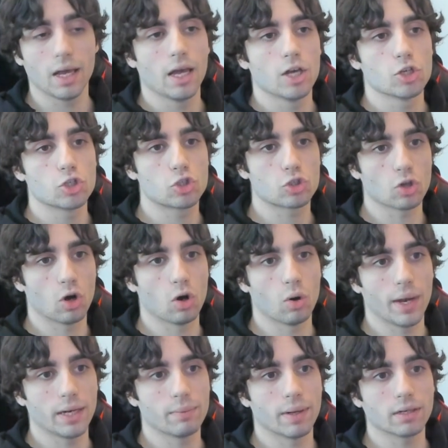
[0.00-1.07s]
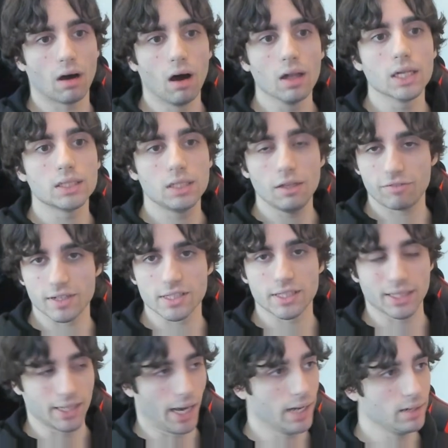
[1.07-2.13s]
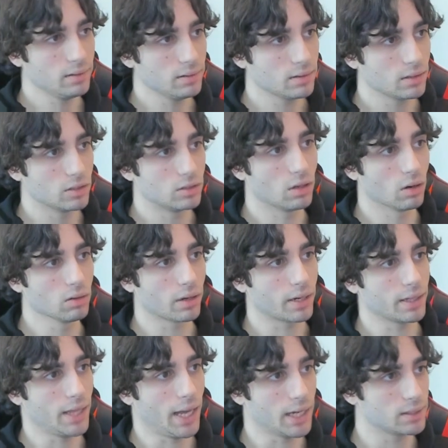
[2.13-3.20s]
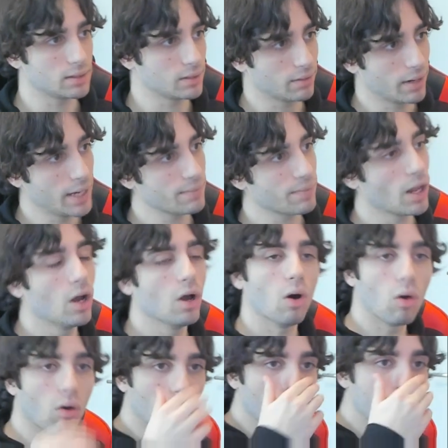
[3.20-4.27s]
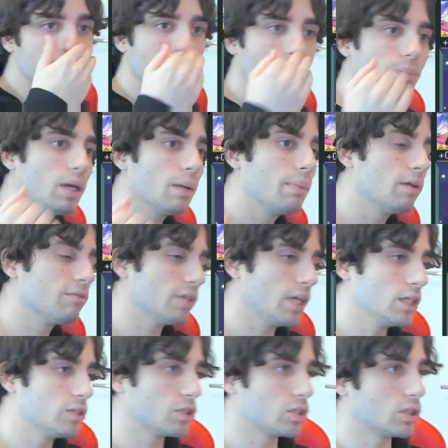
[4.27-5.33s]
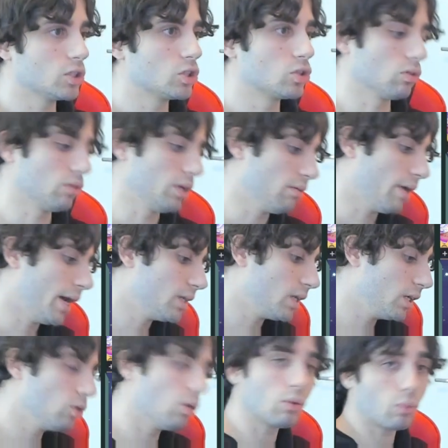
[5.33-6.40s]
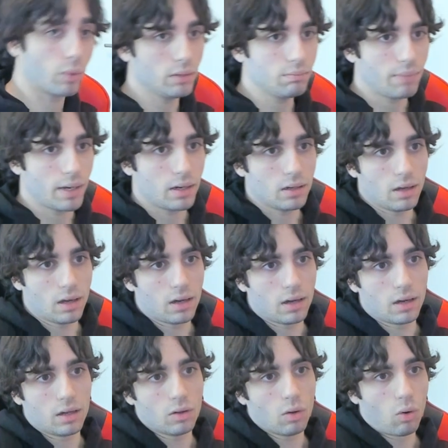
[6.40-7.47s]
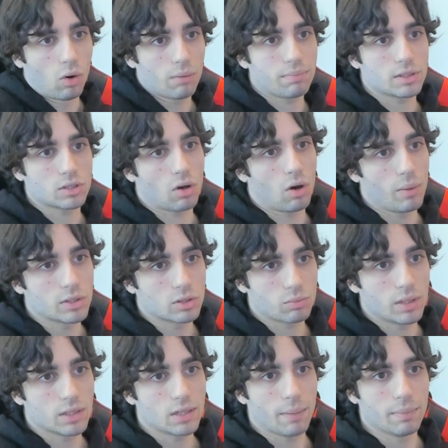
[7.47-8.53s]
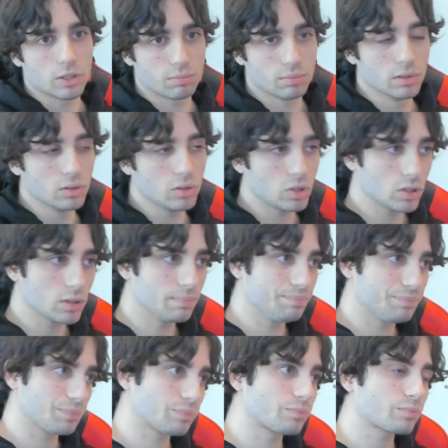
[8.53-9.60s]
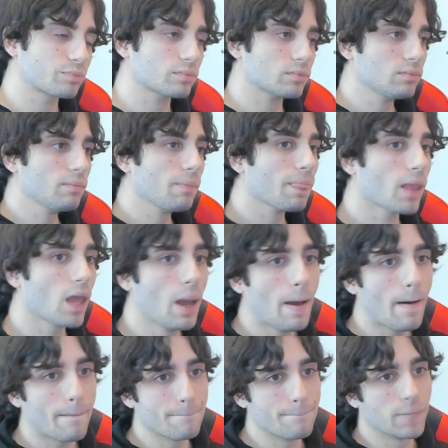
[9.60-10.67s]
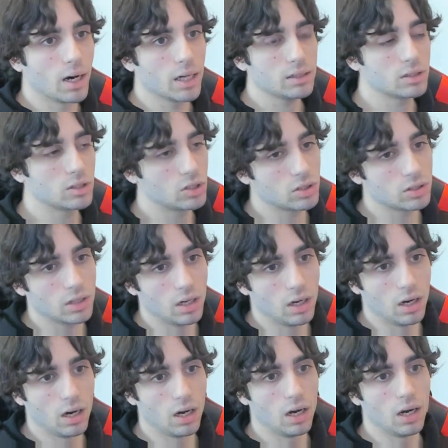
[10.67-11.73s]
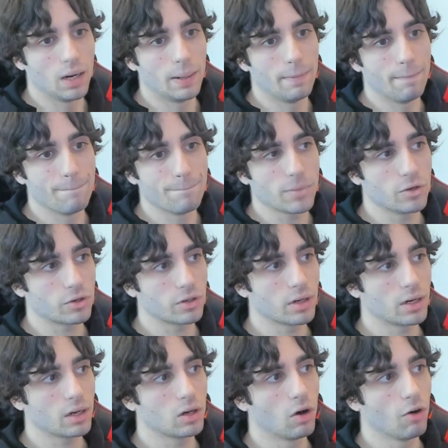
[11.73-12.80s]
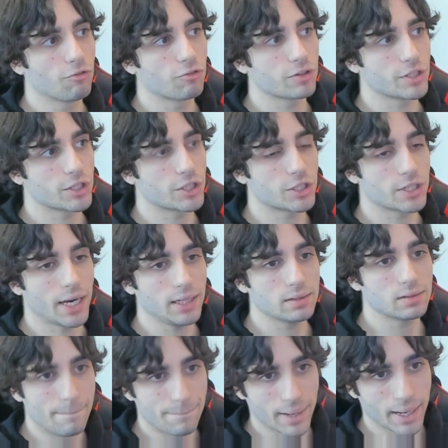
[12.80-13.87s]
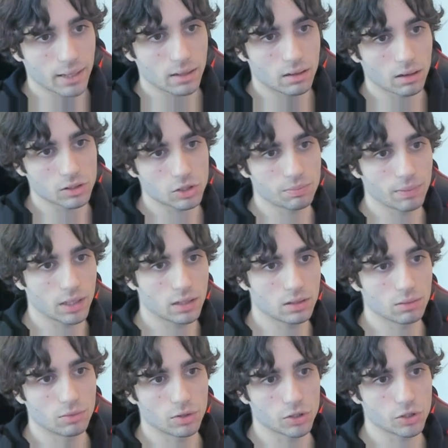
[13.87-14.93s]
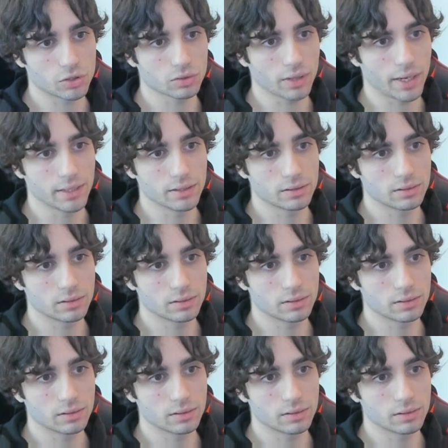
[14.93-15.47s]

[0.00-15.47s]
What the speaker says: So it went all in defense again. Don't look at that, right? Orb is going to be a bit of an interesting story, right? You want Orb is always wind damage boost. But you're going to go for the set Pan Cosmic Commercial and